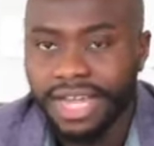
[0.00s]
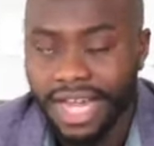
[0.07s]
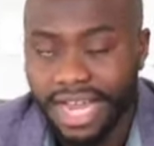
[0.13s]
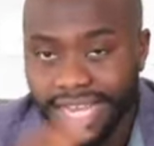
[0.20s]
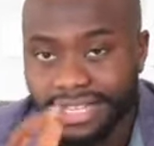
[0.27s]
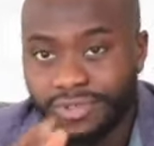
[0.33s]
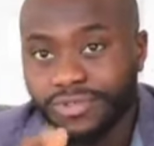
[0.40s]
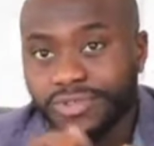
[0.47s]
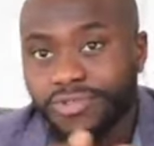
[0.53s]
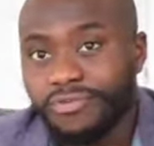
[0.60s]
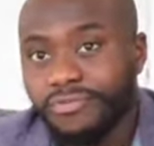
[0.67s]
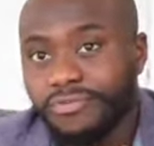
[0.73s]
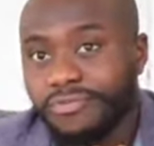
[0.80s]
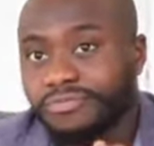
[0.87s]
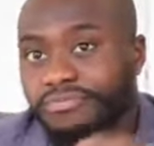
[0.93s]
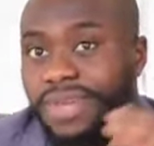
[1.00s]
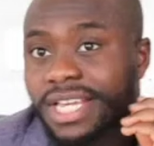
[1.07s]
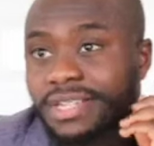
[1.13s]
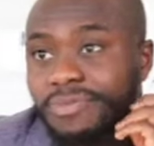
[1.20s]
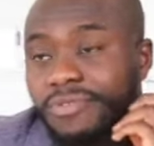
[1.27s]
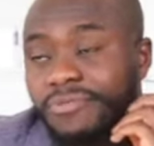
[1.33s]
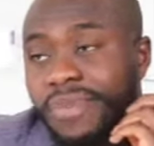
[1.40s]
And this also
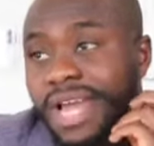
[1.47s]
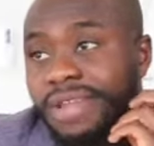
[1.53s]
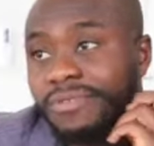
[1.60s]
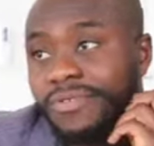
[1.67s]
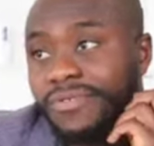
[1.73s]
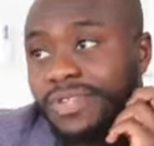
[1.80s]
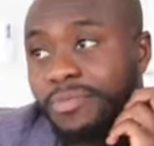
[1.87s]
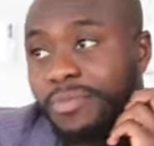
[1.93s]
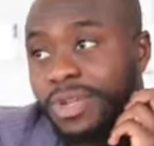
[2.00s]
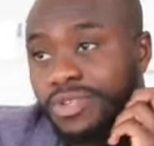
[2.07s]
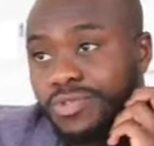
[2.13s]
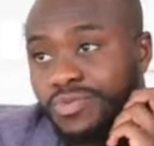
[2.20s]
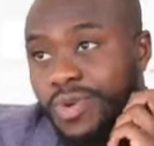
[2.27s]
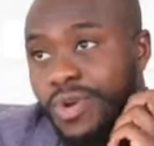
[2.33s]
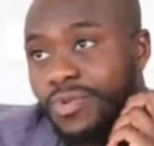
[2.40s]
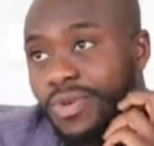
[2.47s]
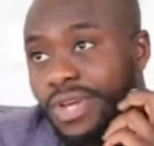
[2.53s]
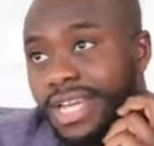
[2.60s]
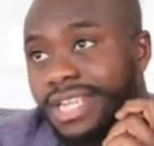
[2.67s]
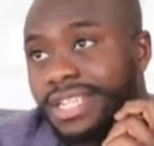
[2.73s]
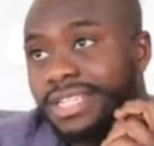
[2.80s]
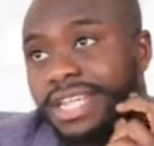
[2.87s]
makes me remind me of someone as well,
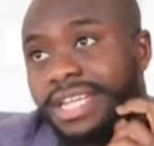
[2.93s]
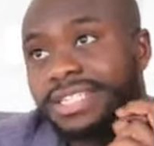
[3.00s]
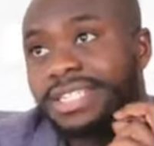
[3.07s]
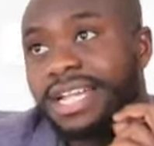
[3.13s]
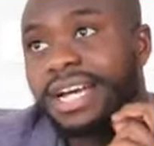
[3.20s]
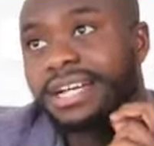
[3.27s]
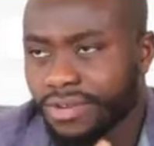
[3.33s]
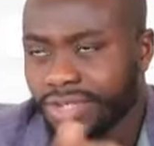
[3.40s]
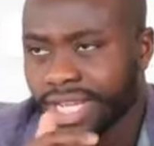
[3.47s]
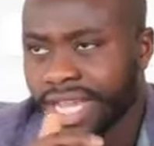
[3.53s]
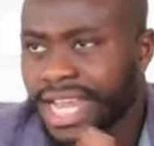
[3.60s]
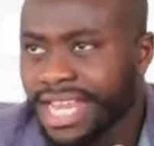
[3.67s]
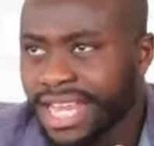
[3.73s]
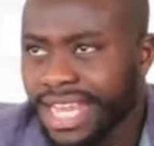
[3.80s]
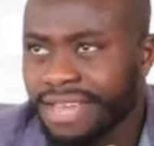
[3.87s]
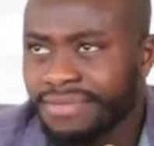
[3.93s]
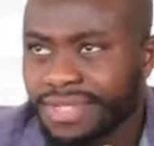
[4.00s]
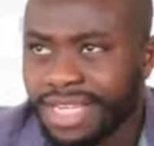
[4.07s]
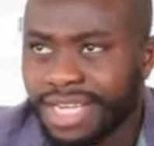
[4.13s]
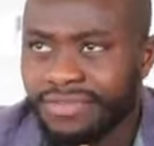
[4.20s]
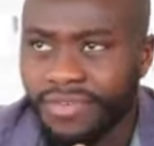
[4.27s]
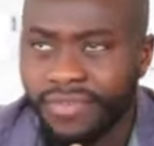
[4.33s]
in the sense that there was a guy that came
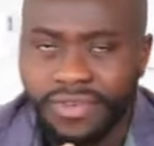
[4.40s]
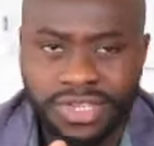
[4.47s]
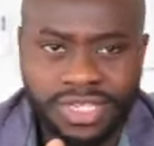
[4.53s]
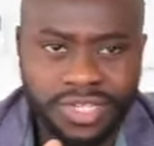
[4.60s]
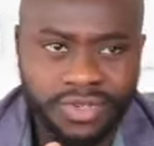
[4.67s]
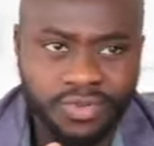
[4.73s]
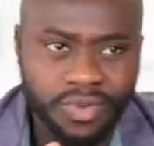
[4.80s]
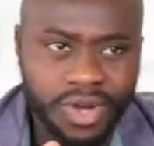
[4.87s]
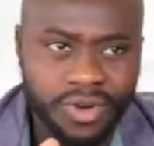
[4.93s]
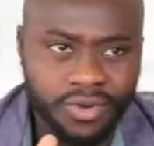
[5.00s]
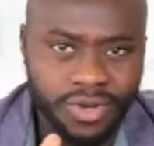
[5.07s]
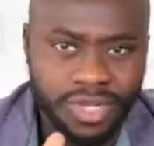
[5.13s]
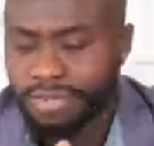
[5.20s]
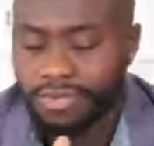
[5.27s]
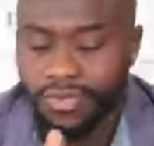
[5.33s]
to live with us as well.